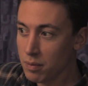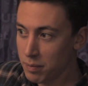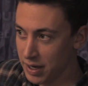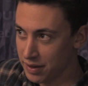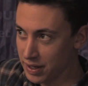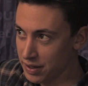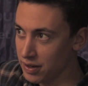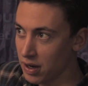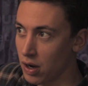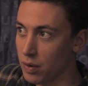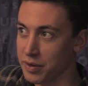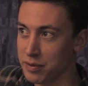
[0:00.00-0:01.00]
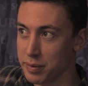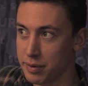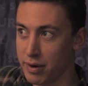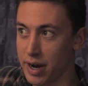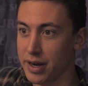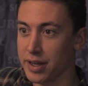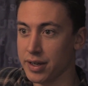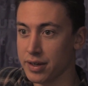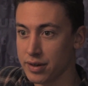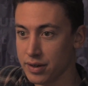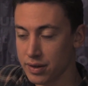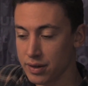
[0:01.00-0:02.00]
But I think to always be writing
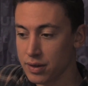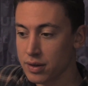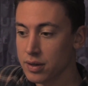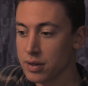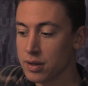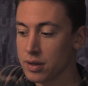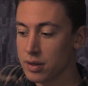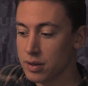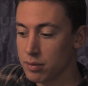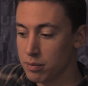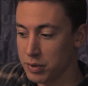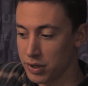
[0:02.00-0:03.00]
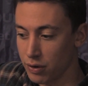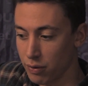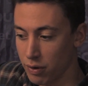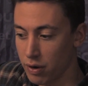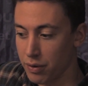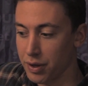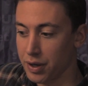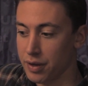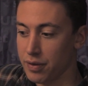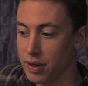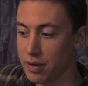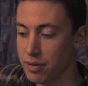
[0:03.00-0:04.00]
and to be growing
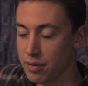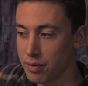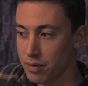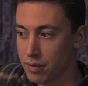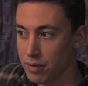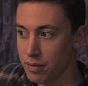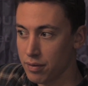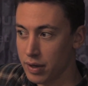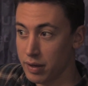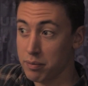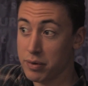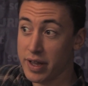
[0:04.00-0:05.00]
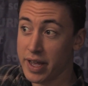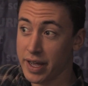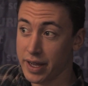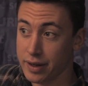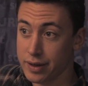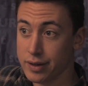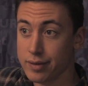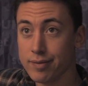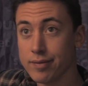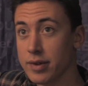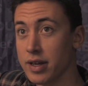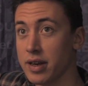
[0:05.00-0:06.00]
and playing
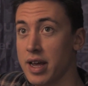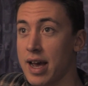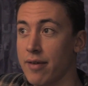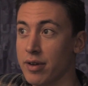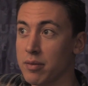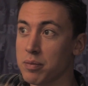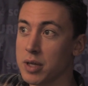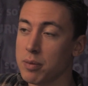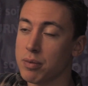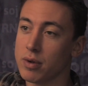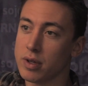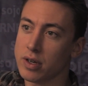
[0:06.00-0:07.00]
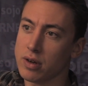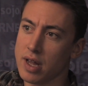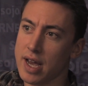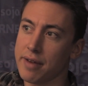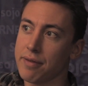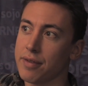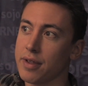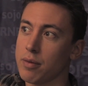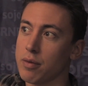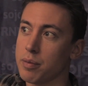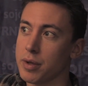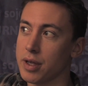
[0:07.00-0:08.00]
and having people in your life that
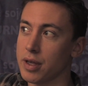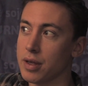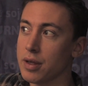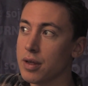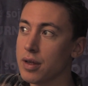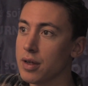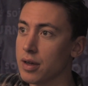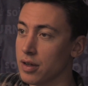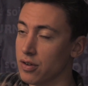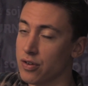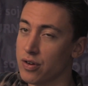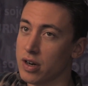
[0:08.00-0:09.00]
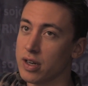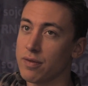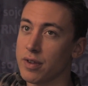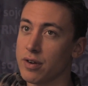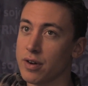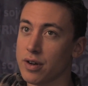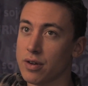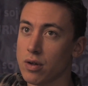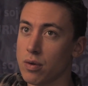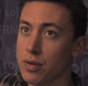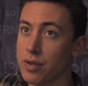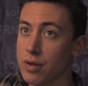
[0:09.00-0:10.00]
will be constructively
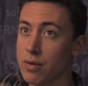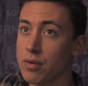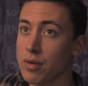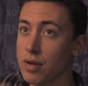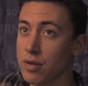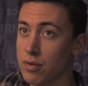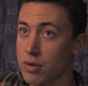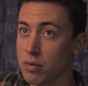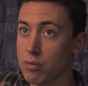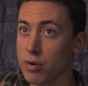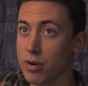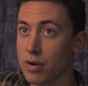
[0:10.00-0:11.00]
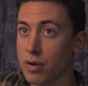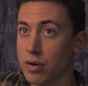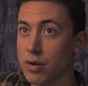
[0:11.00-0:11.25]
critical with you is really important.